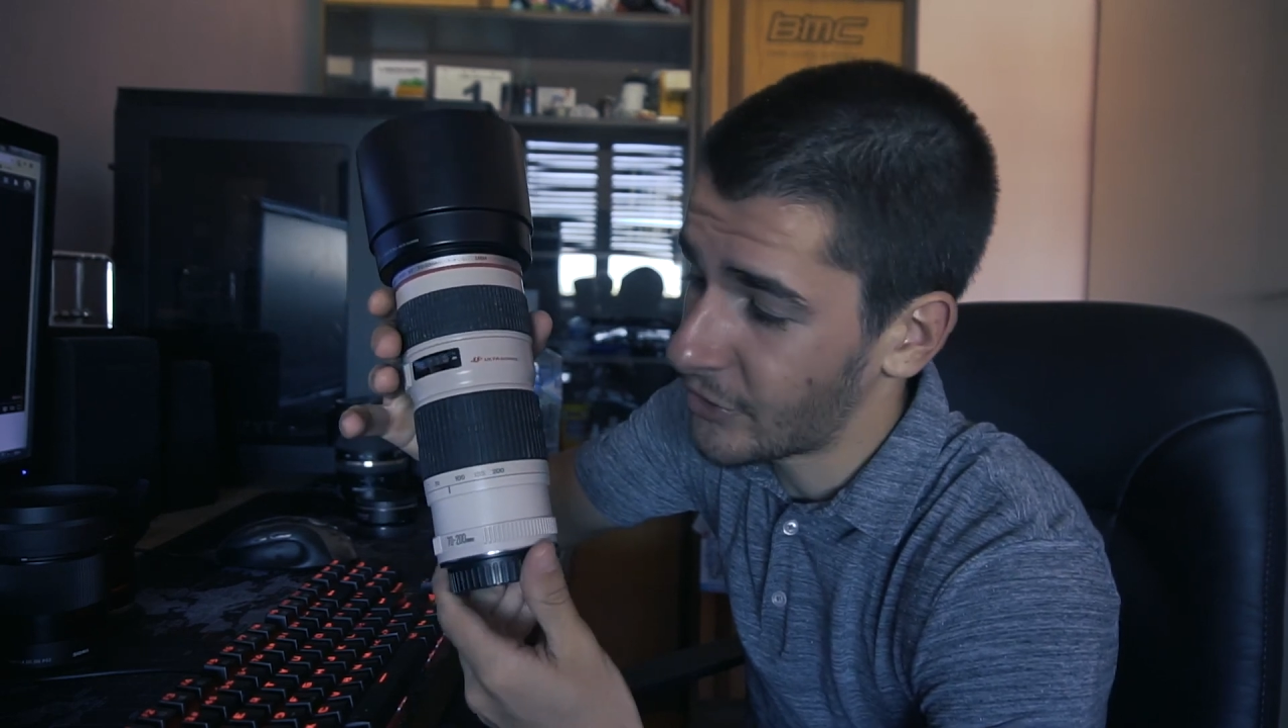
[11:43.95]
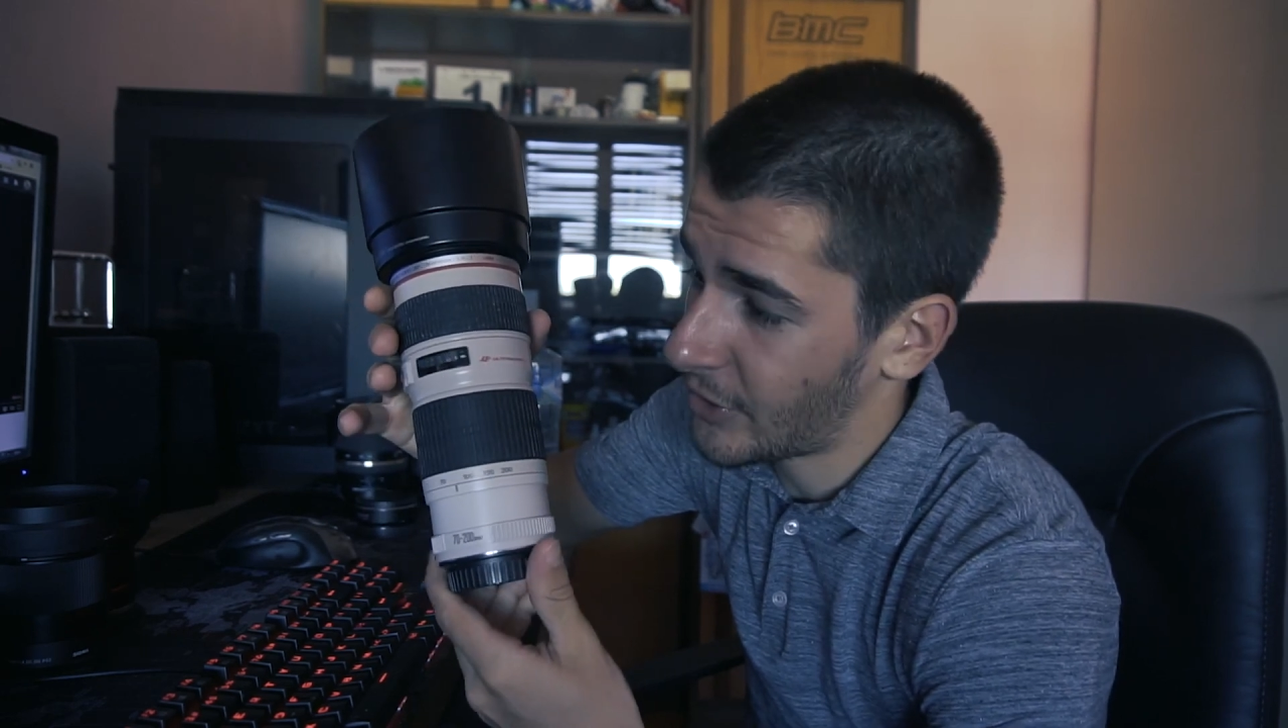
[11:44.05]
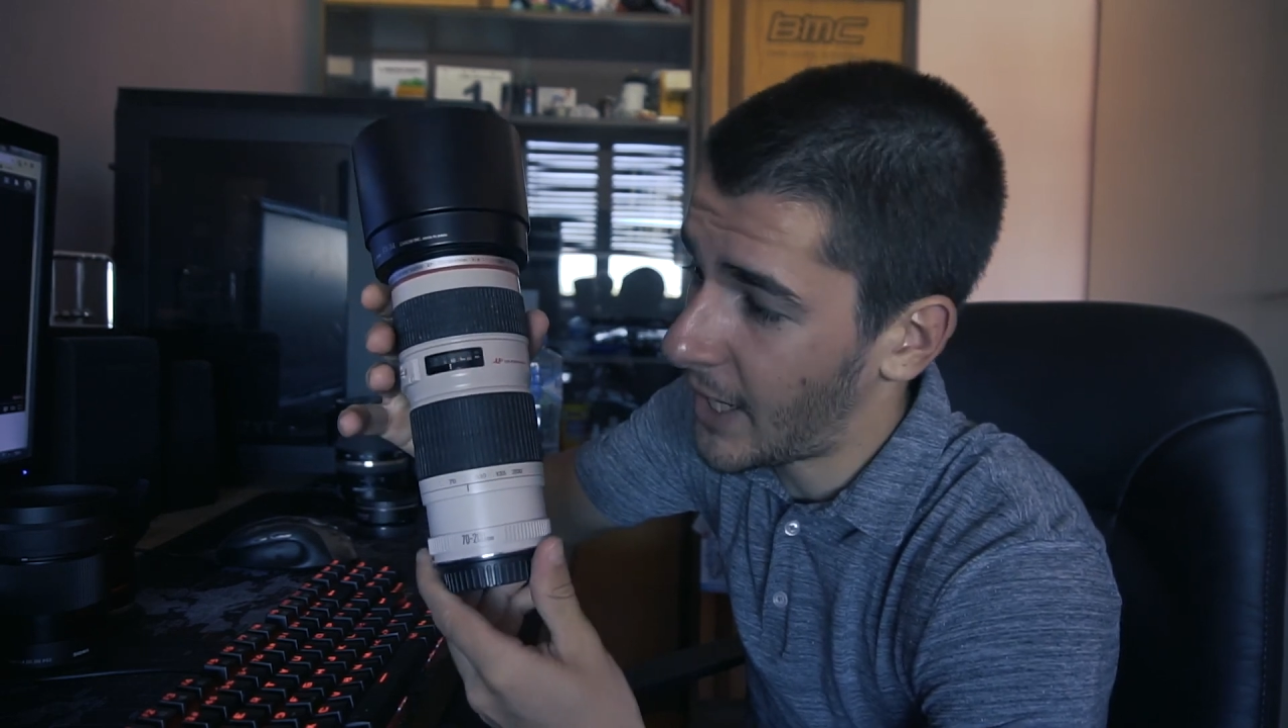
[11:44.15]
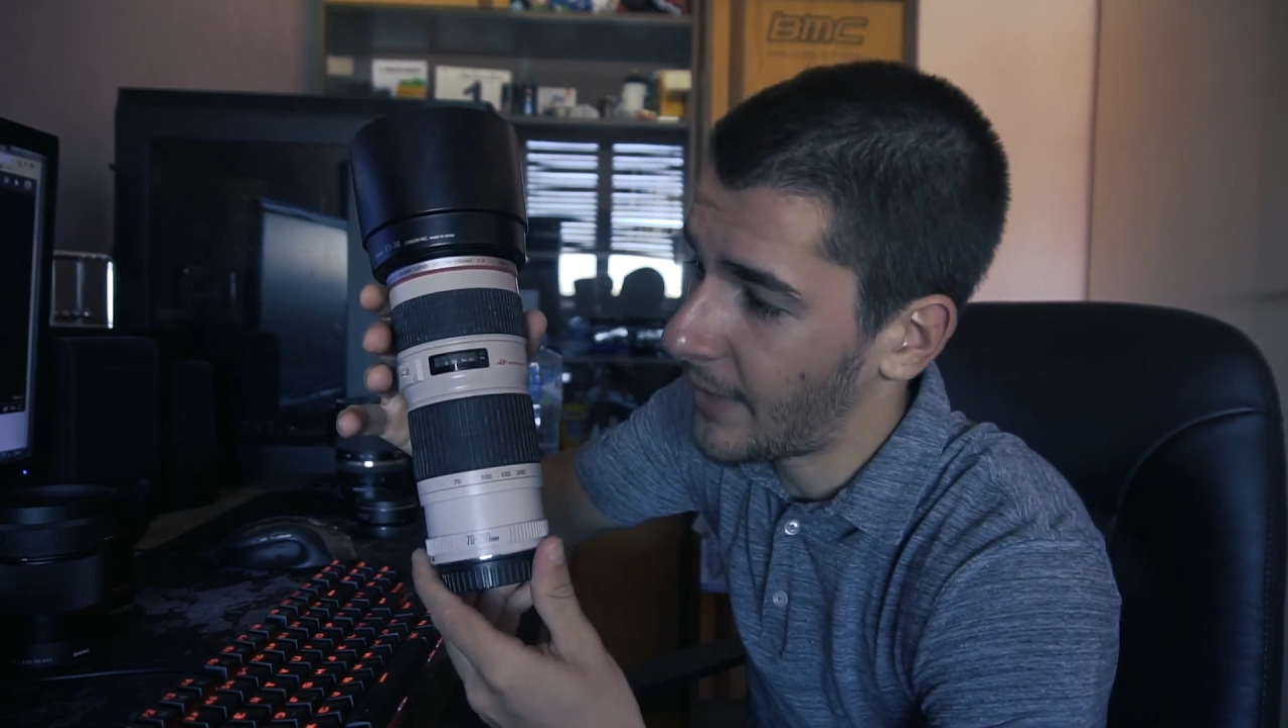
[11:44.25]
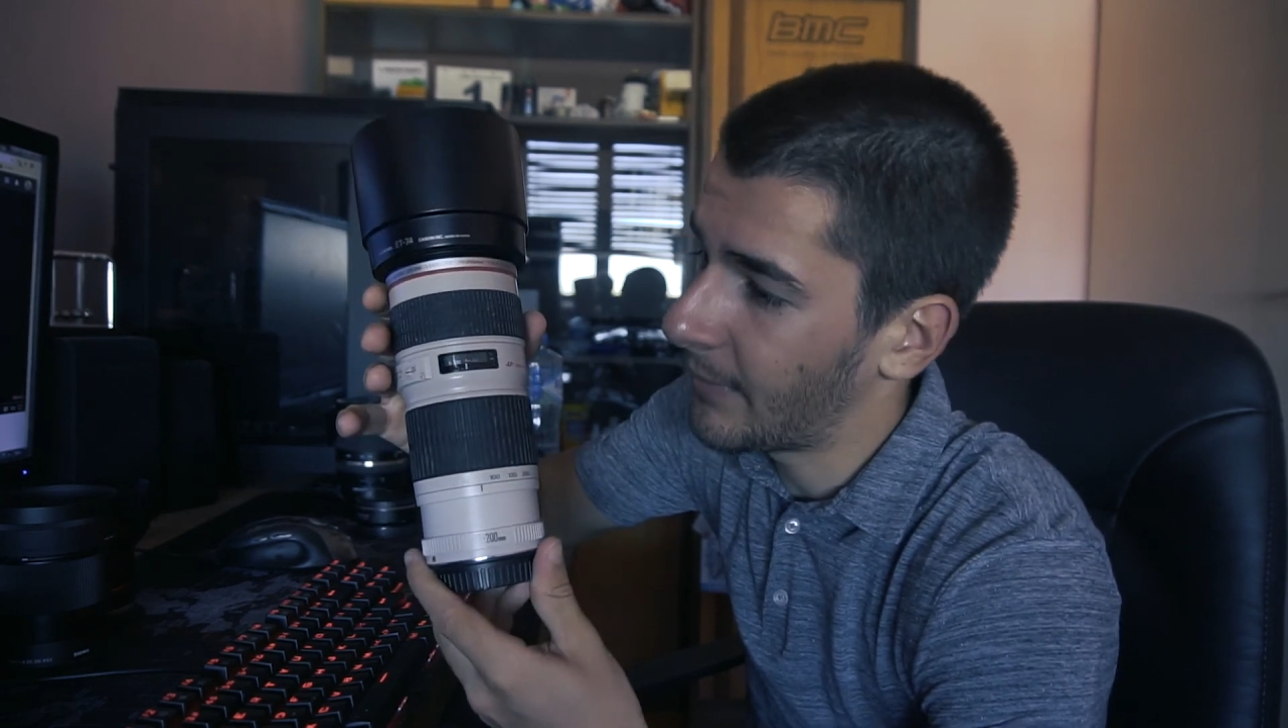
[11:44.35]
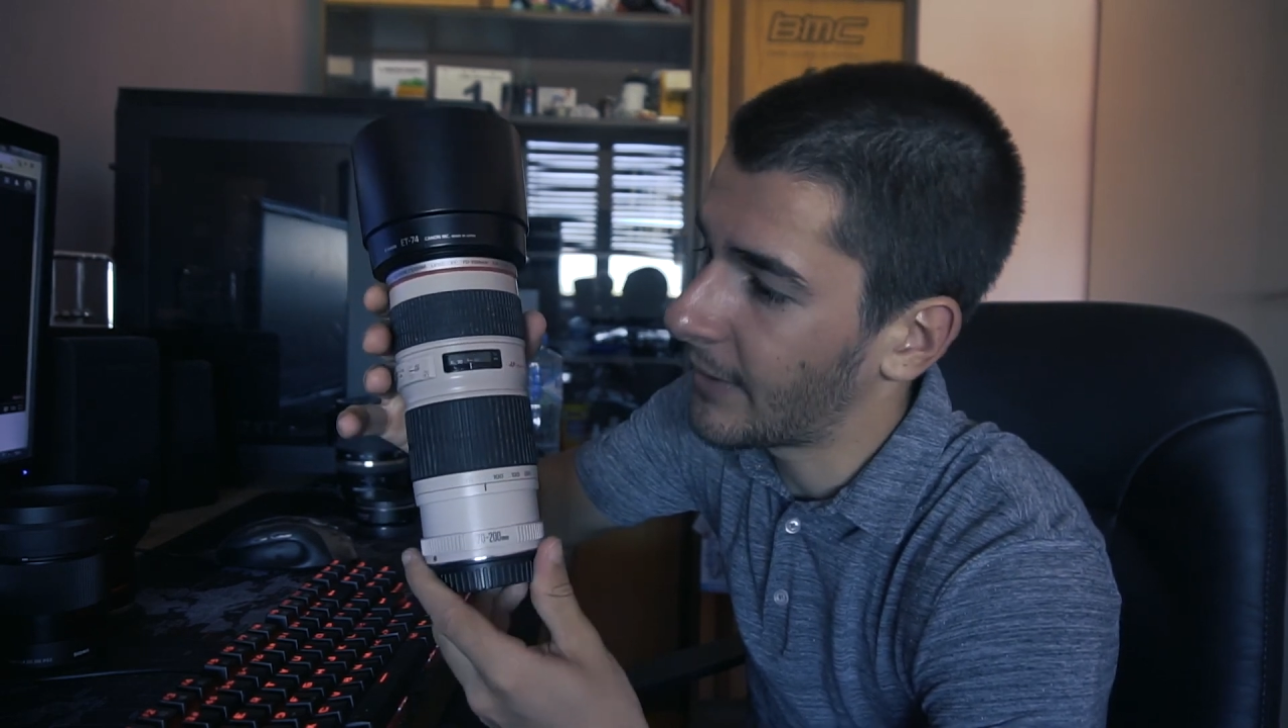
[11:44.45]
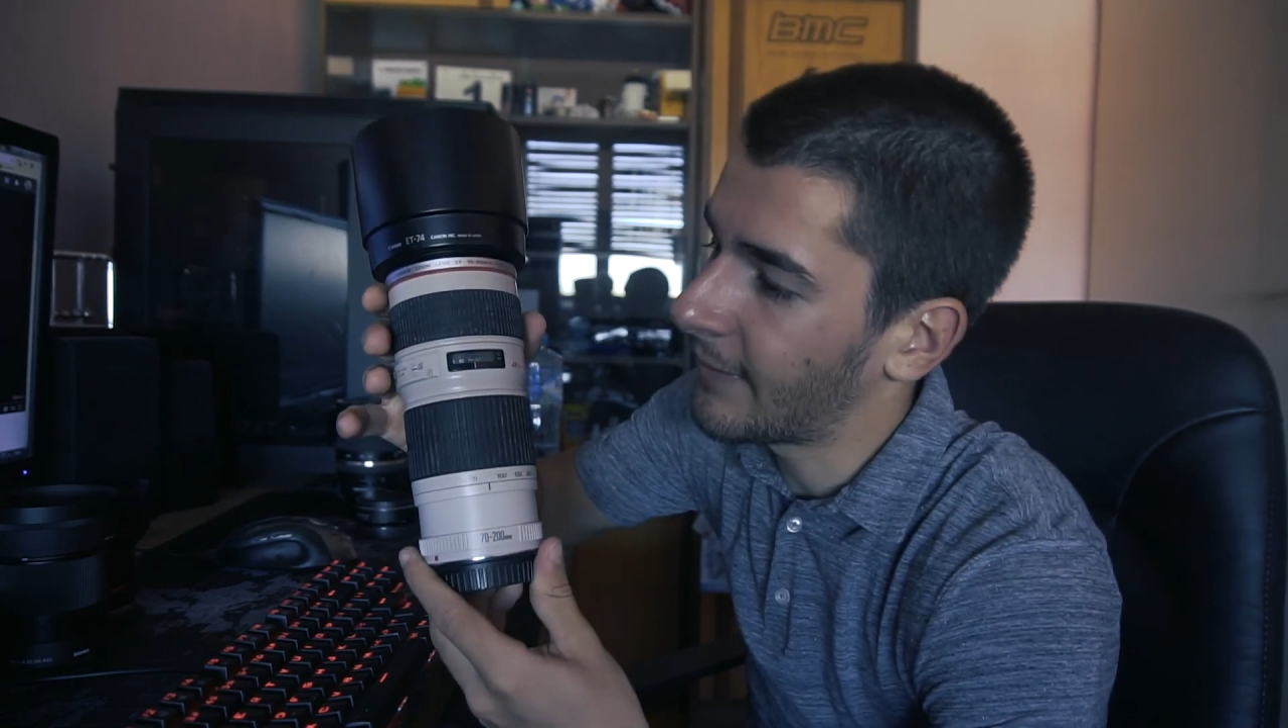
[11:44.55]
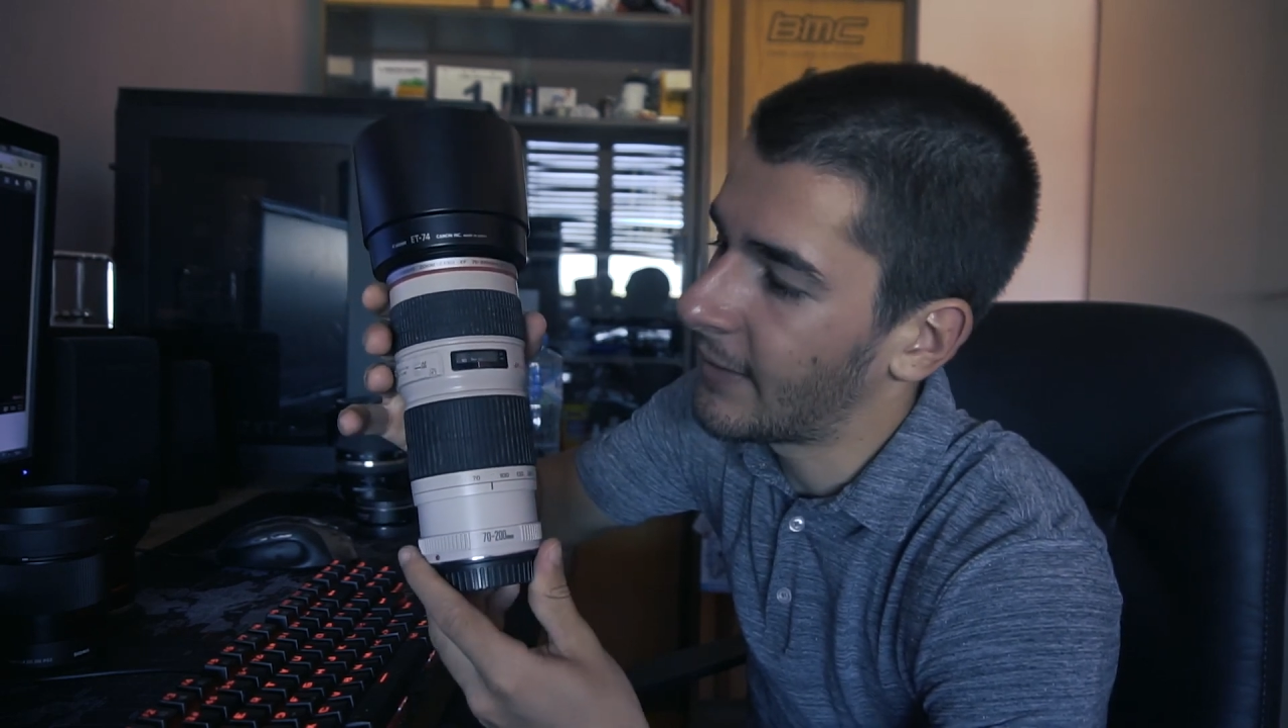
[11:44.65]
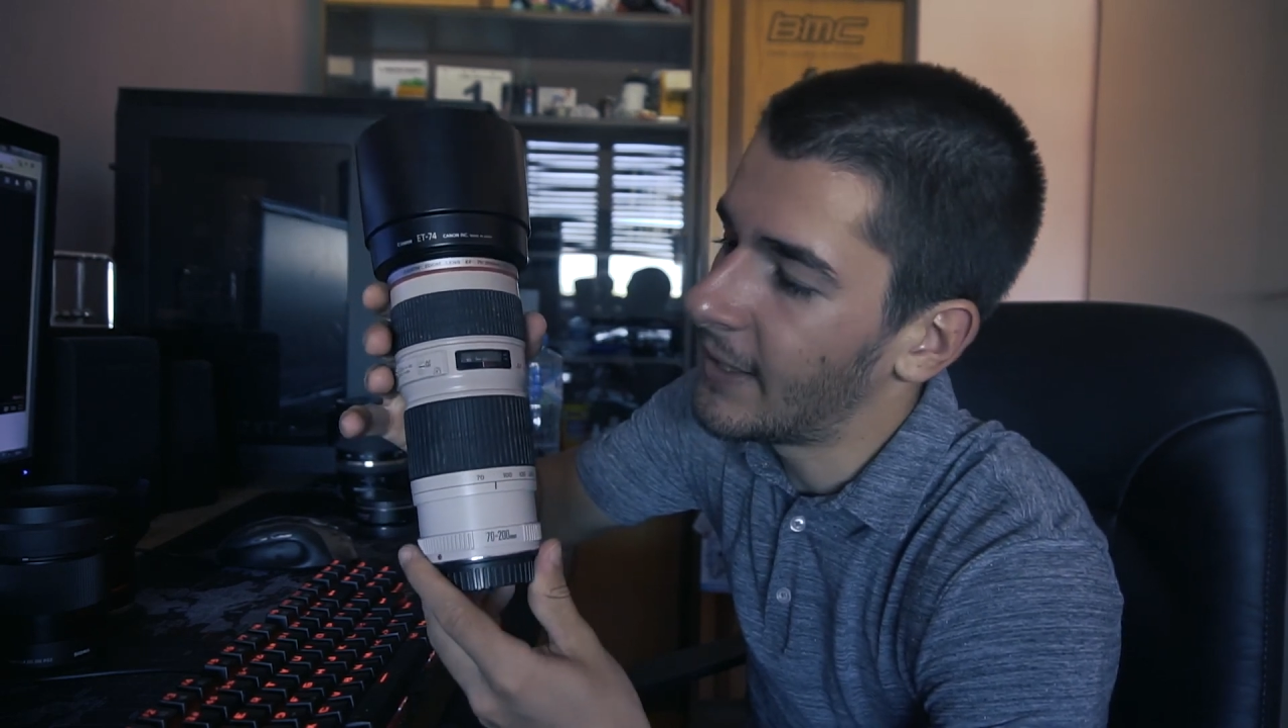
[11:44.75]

try, but